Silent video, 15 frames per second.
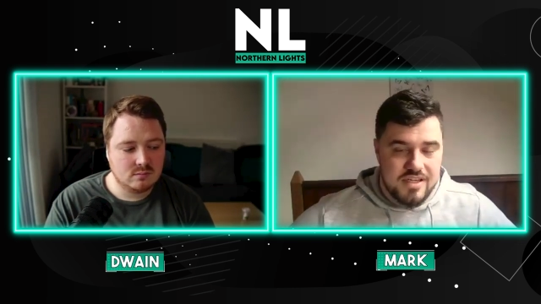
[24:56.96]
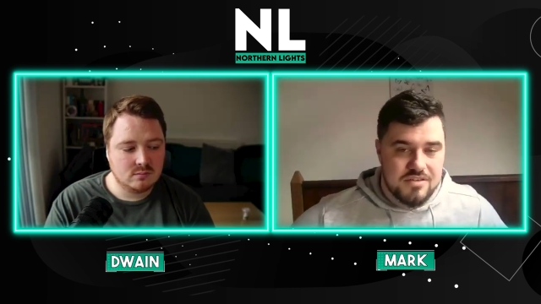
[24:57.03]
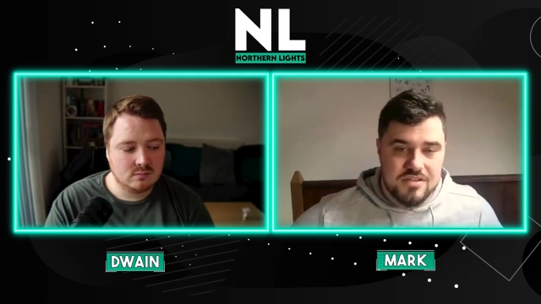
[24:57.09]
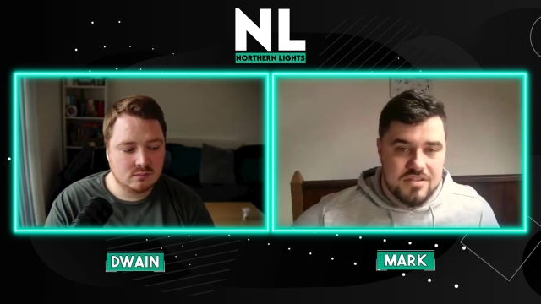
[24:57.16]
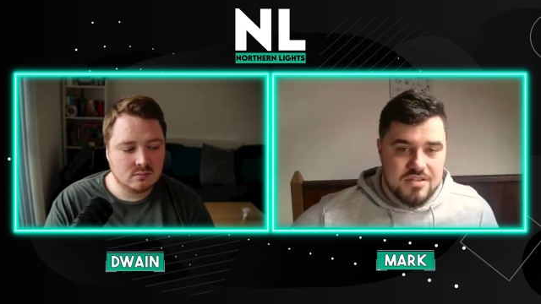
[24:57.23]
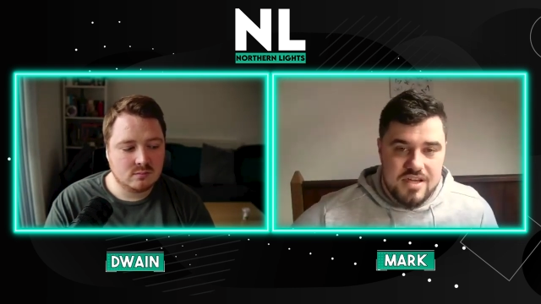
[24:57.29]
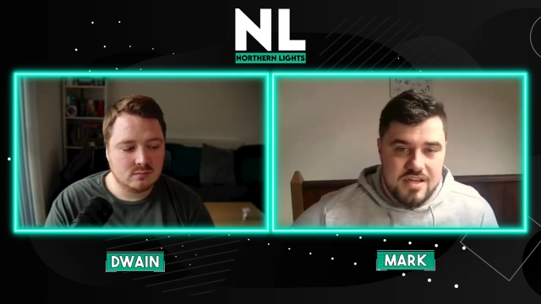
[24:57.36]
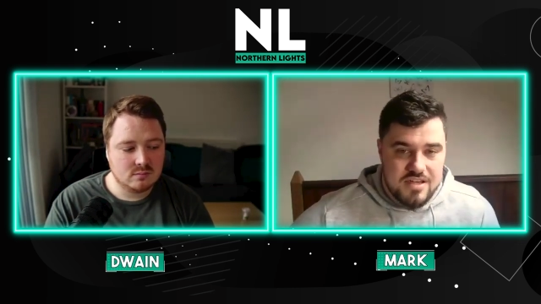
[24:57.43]
Speaker 1: It
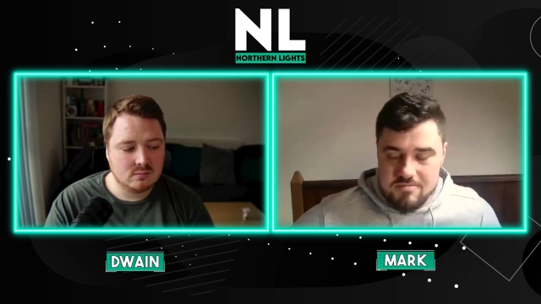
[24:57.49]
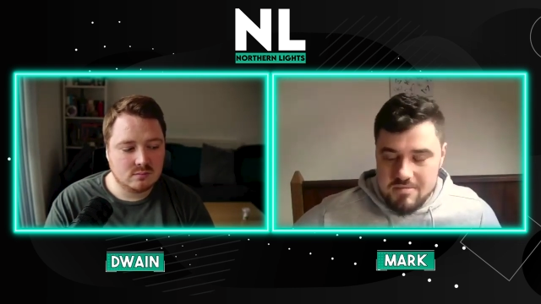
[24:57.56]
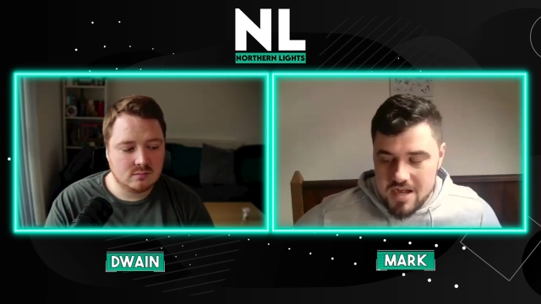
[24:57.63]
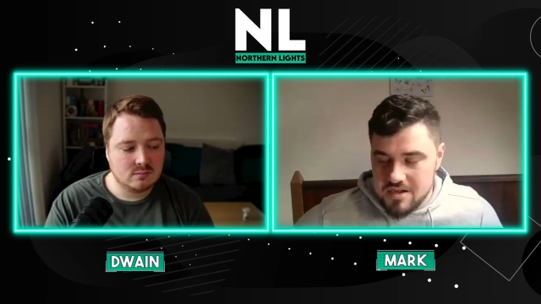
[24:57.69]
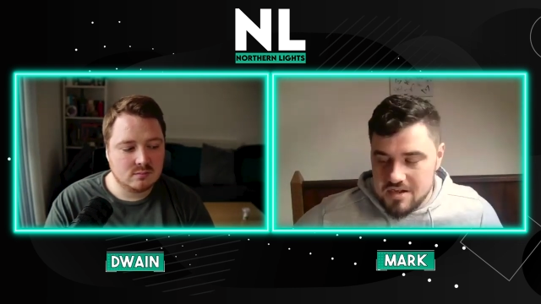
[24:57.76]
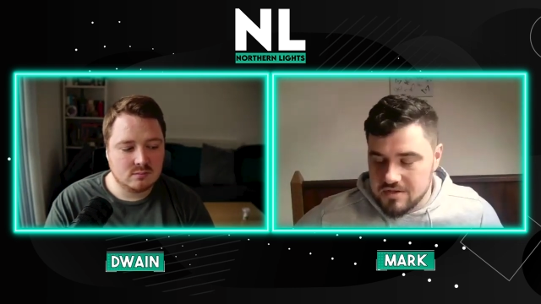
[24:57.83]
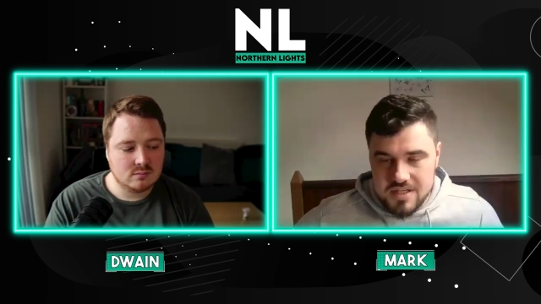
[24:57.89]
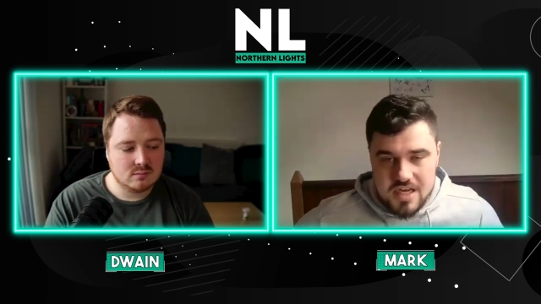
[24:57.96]
just it, it
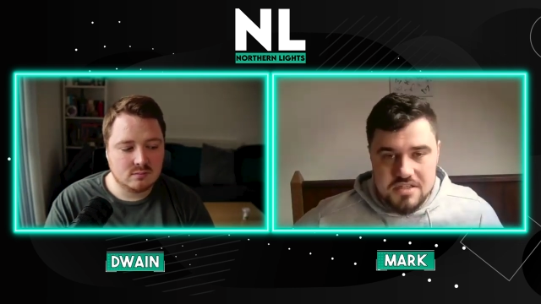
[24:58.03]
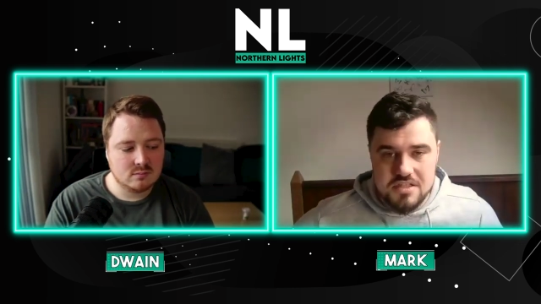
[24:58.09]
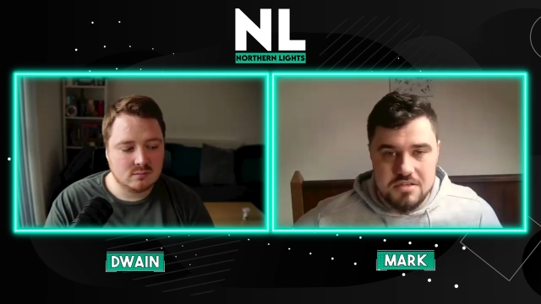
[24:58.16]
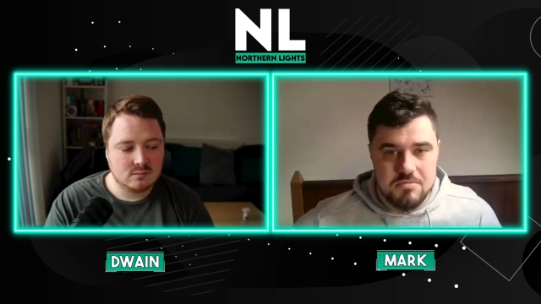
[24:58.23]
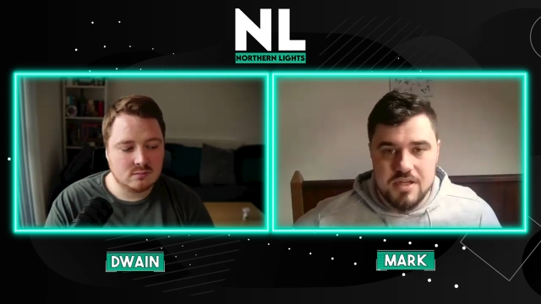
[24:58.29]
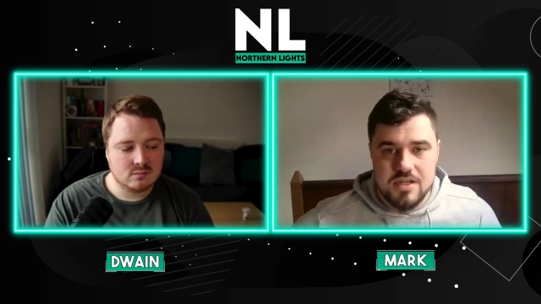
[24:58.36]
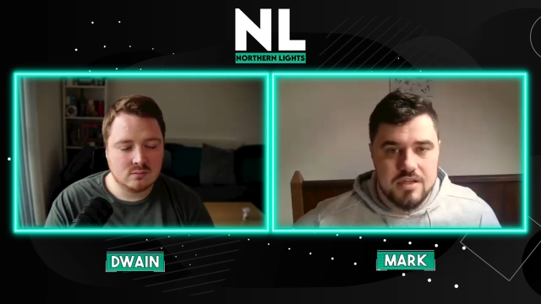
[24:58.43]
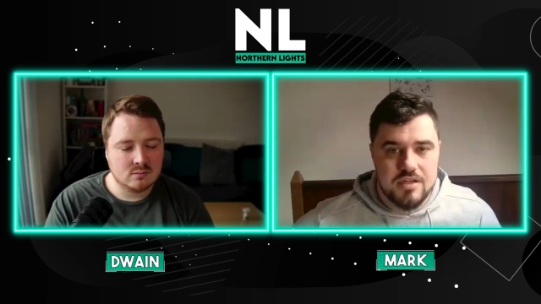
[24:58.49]
made no sense to
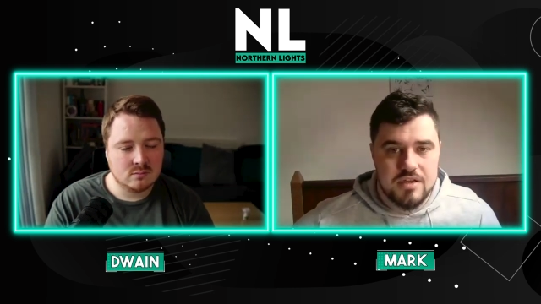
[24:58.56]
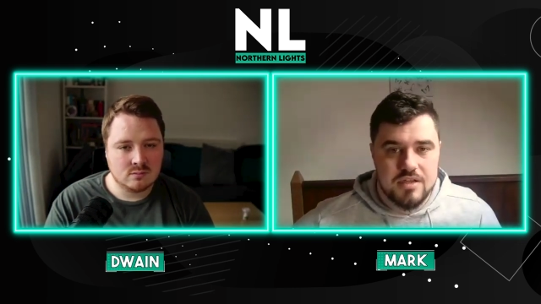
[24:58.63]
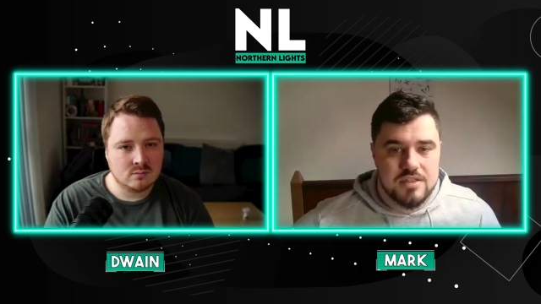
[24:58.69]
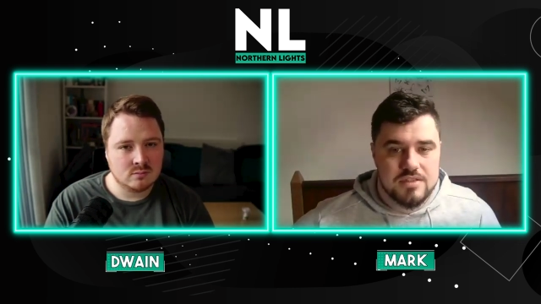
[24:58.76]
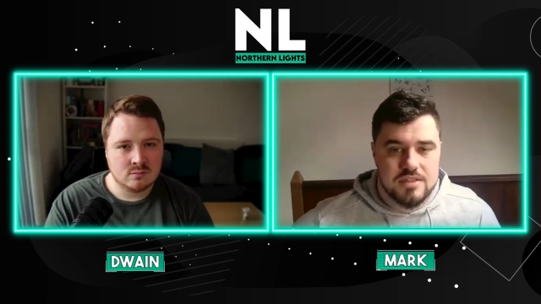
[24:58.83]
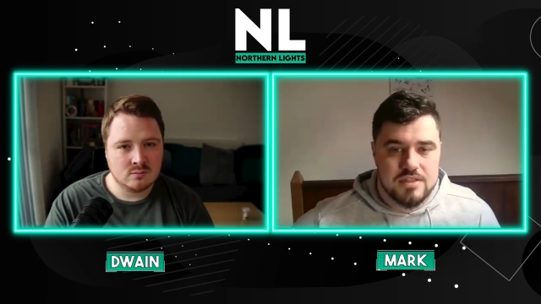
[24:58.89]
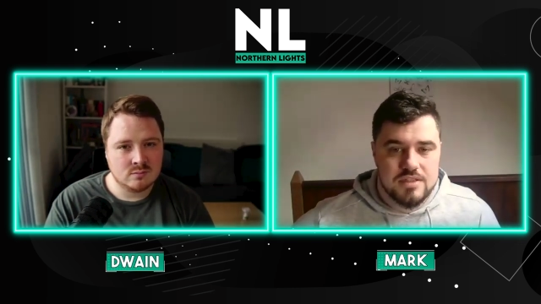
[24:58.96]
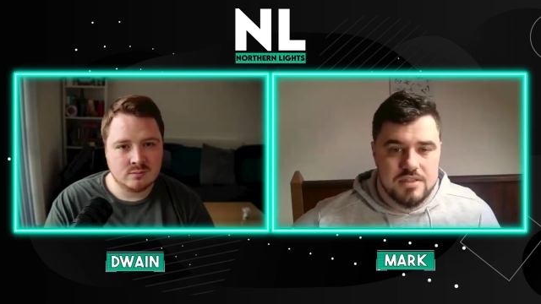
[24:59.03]
me.
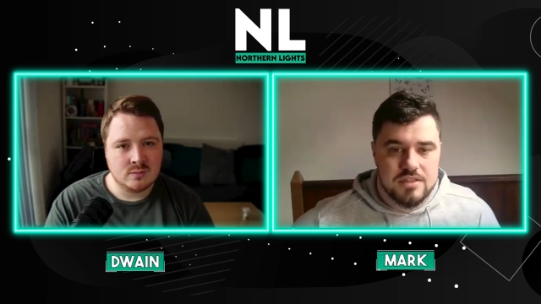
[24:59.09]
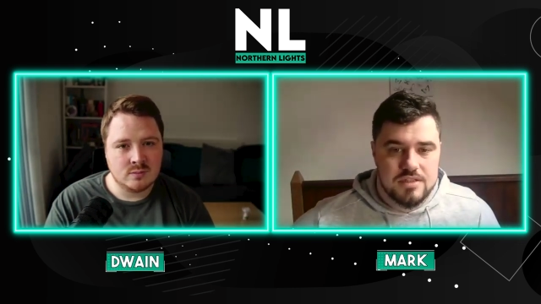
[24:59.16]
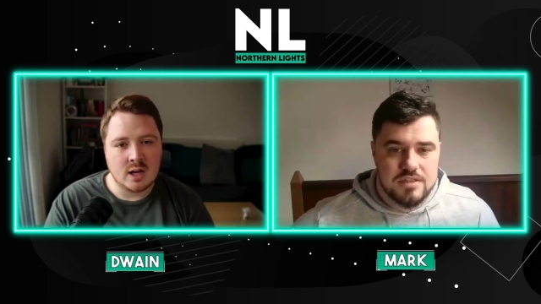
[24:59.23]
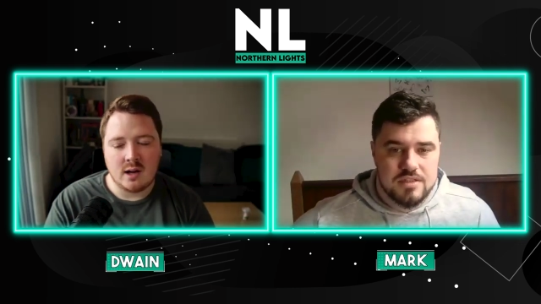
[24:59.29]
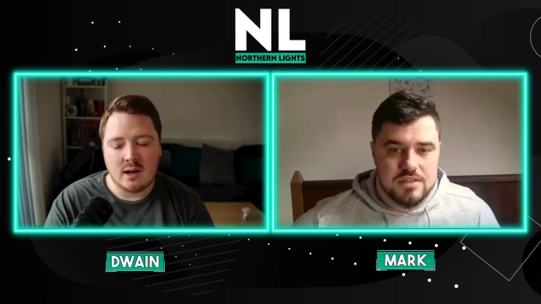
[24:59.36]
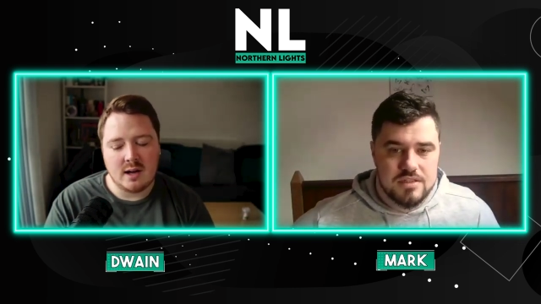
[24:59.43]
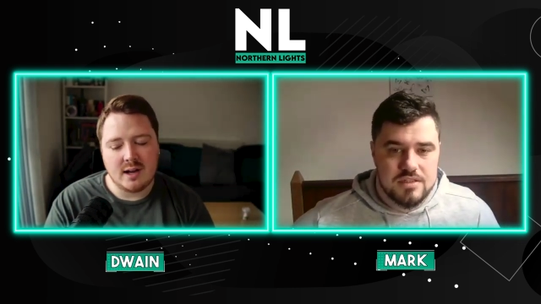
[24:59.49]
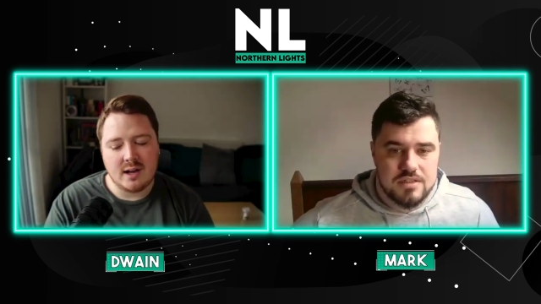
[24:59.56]
Speaker 2: Yeah,
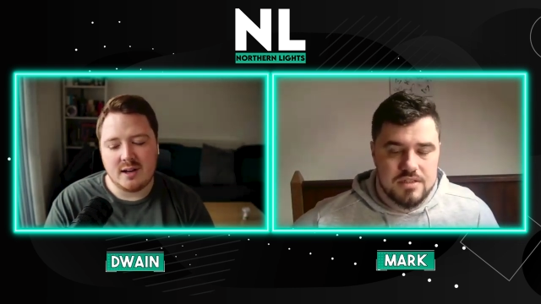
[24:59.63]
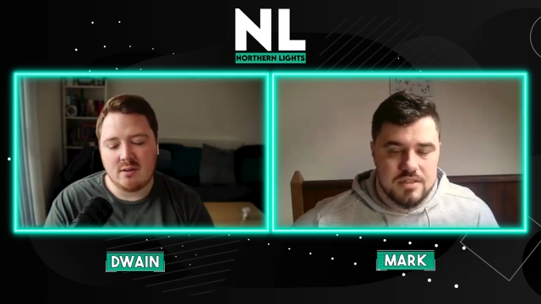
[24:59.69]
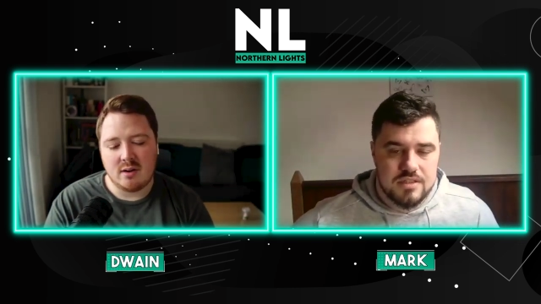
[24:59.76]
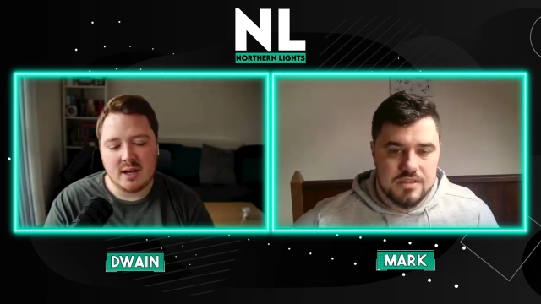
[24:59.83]
I agree.